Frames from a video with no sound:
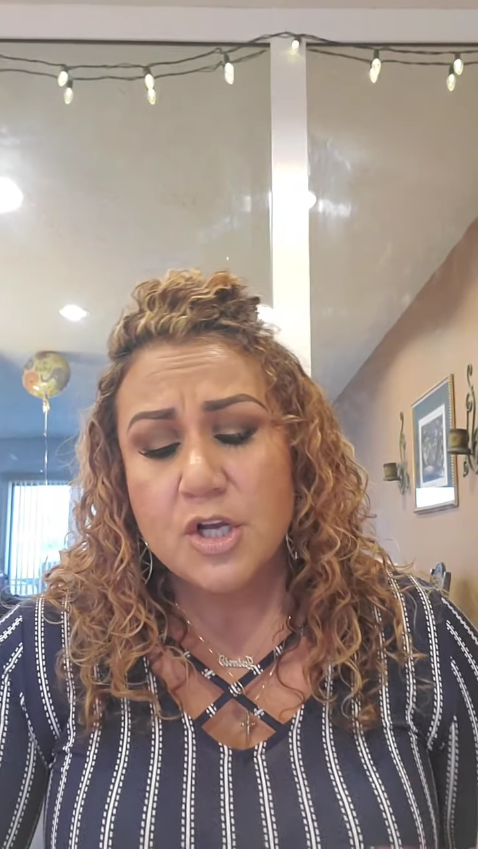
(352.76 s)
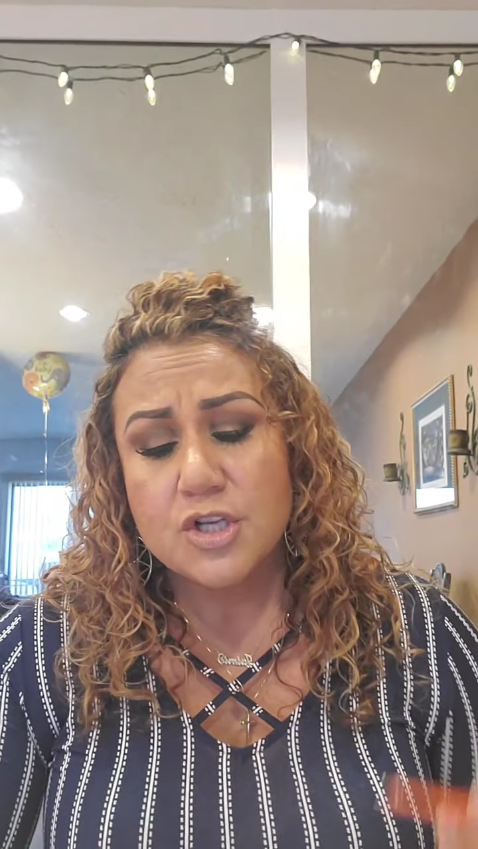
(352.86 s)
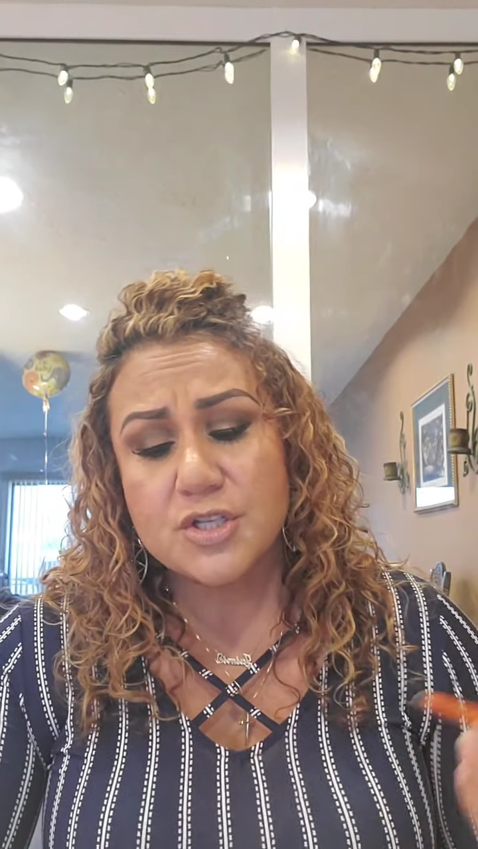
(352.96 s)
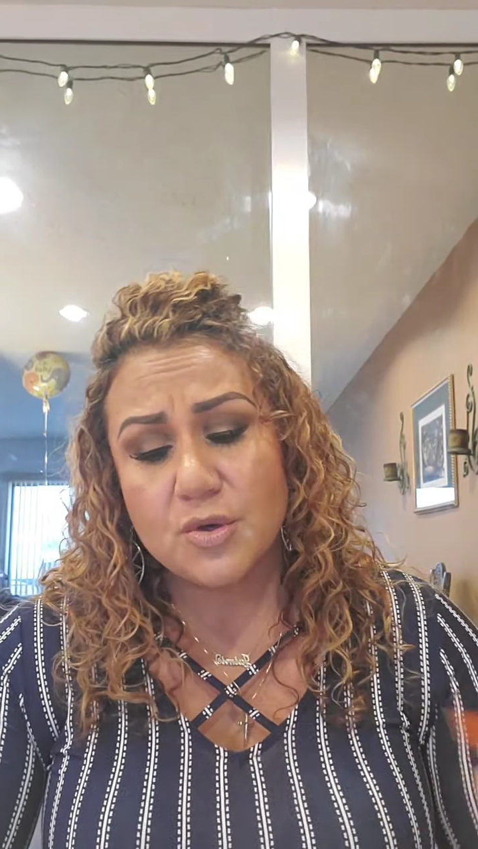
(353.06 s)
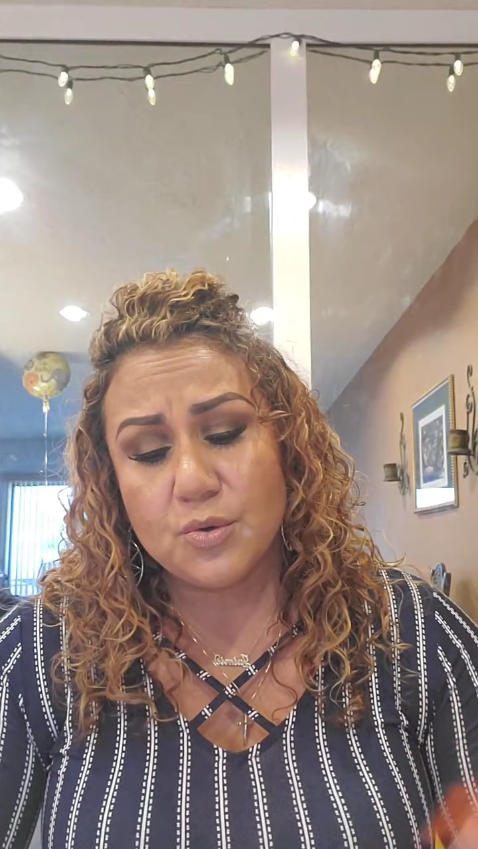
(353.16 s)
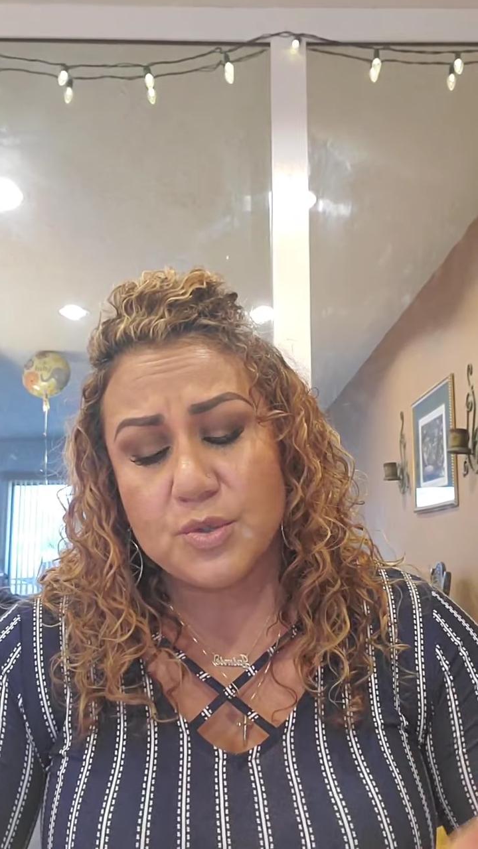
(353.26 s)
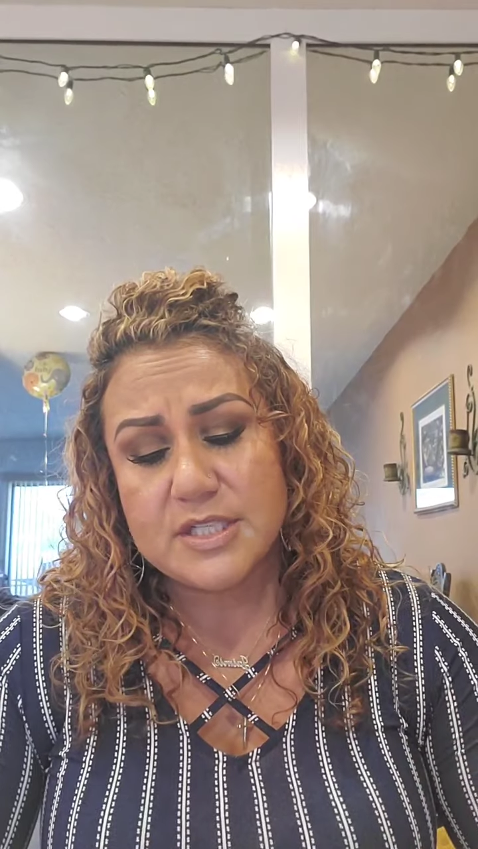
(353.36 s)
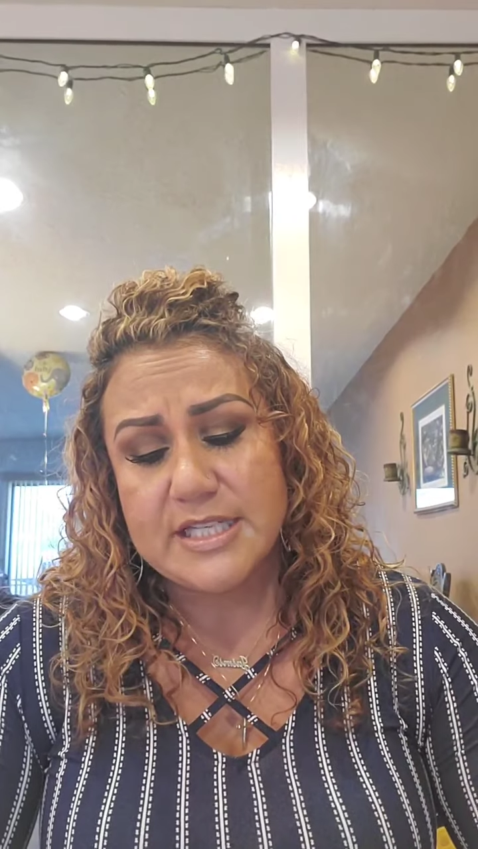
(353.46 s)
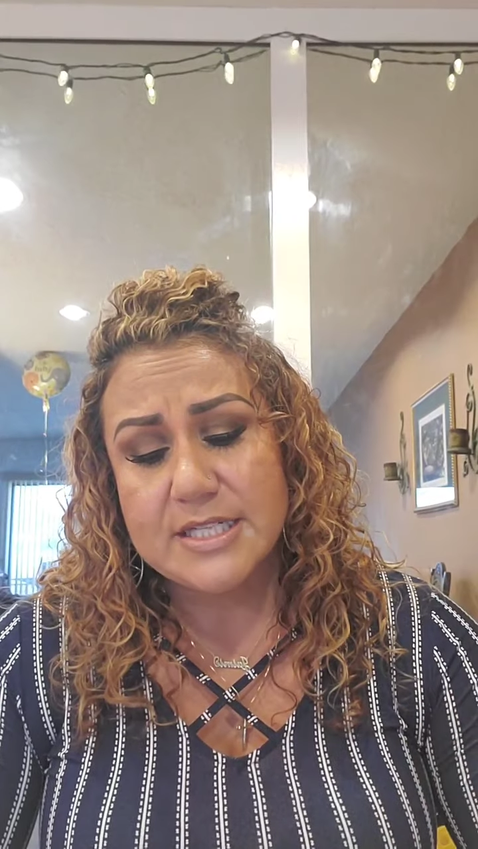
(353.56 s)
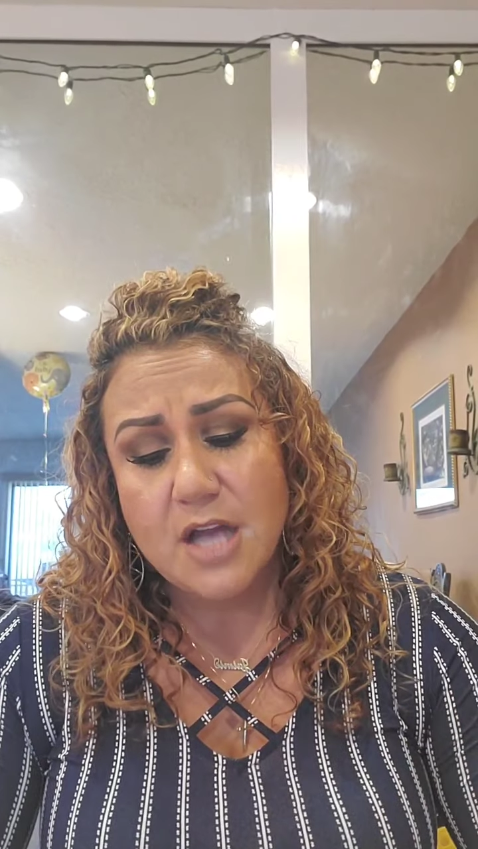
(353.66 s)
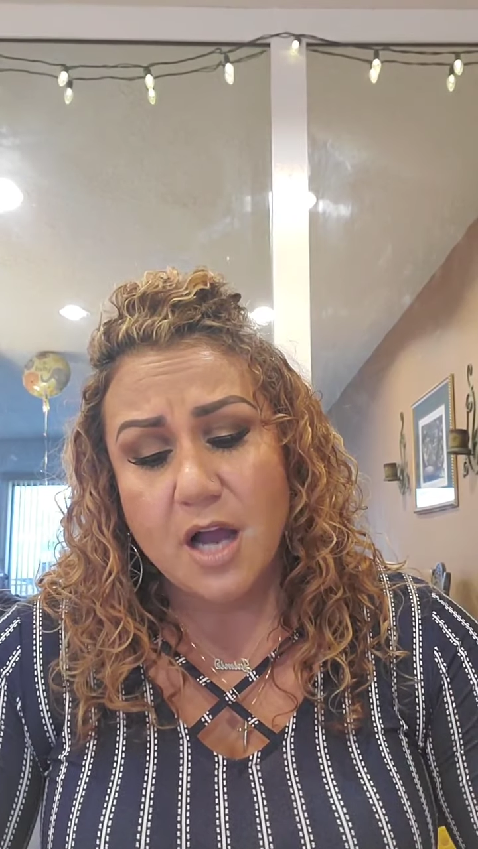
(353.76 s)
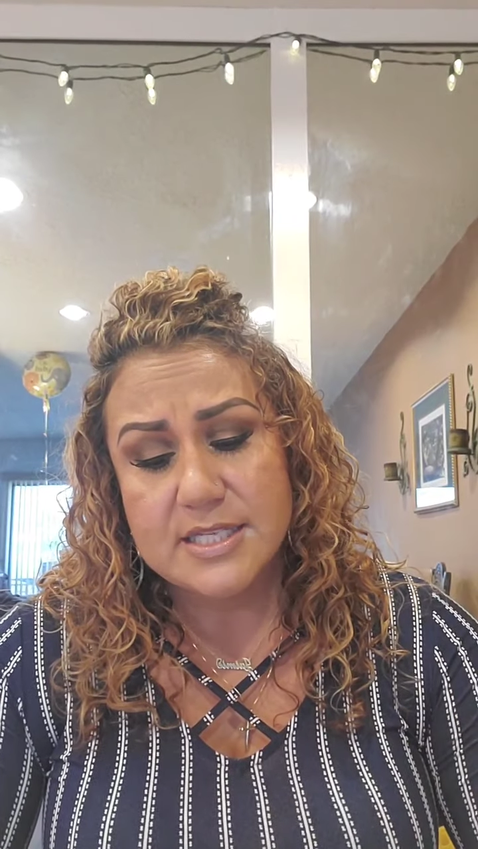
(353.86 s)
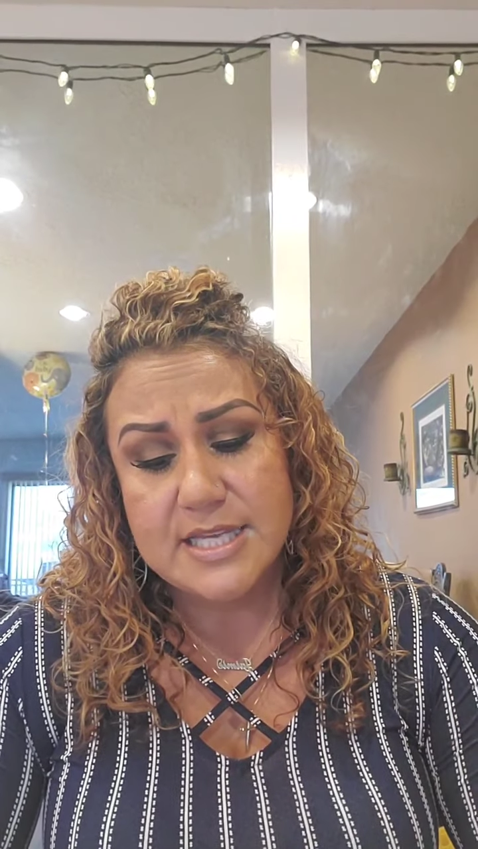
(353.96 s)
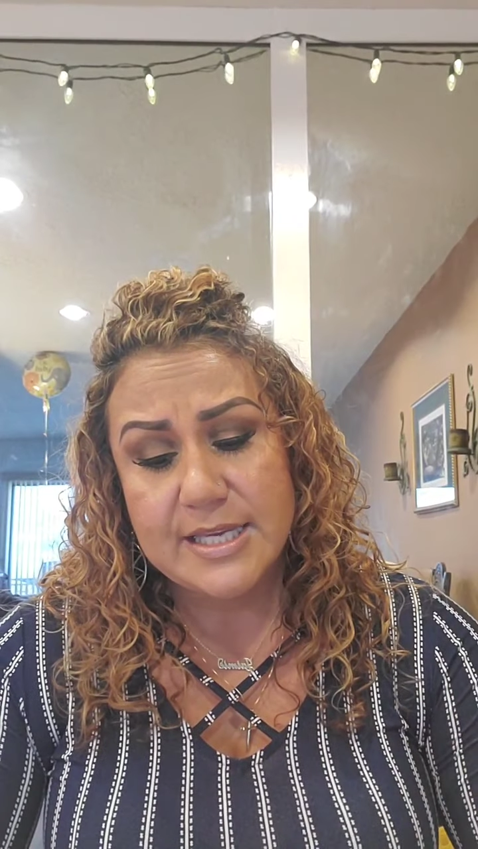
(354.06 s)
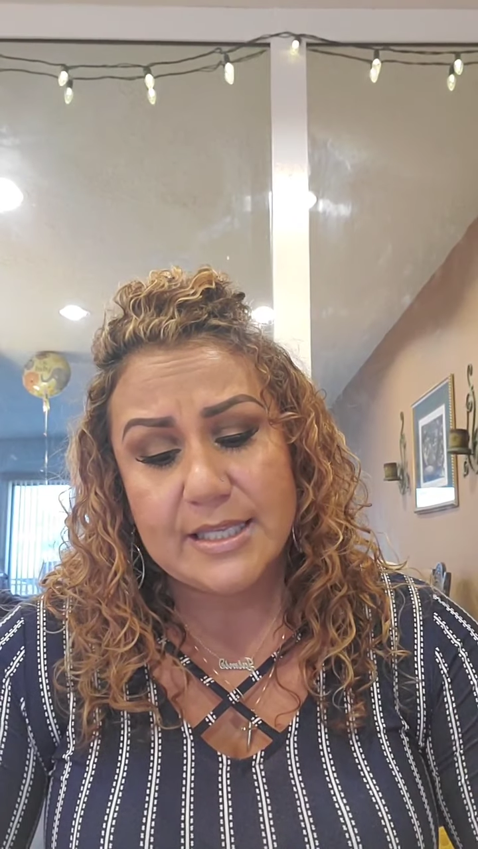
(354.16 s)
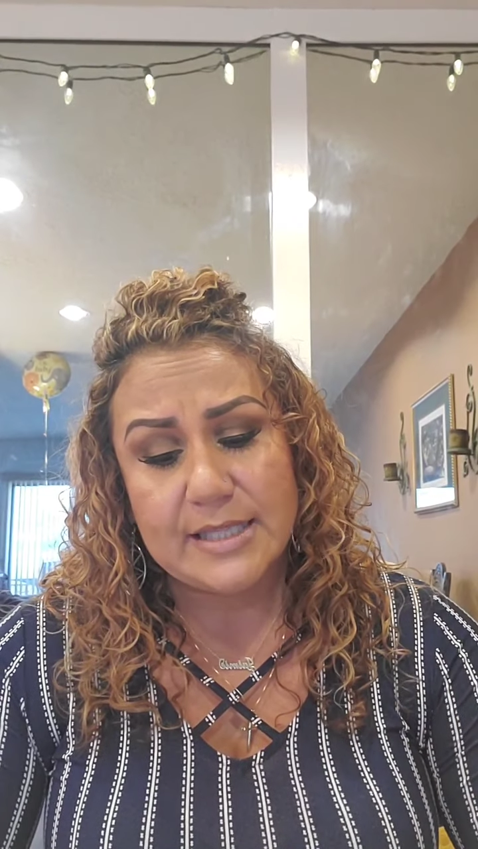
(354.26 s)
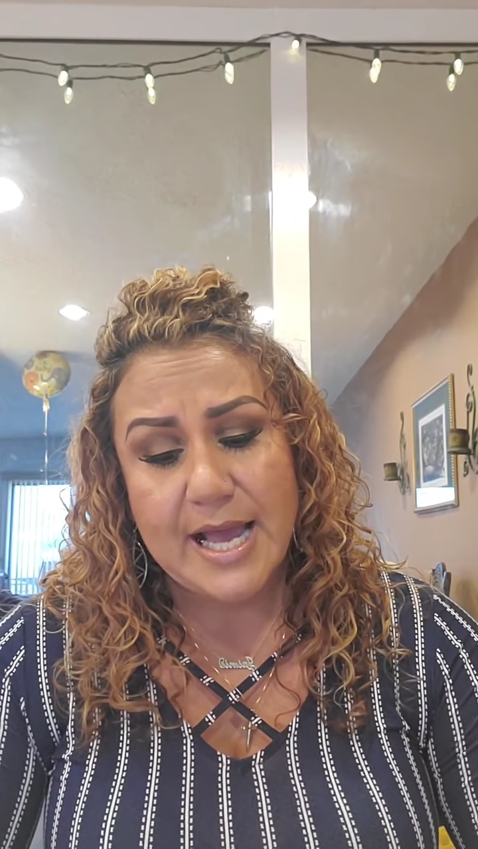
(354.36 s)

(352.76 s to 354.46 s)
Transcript: So detoxing can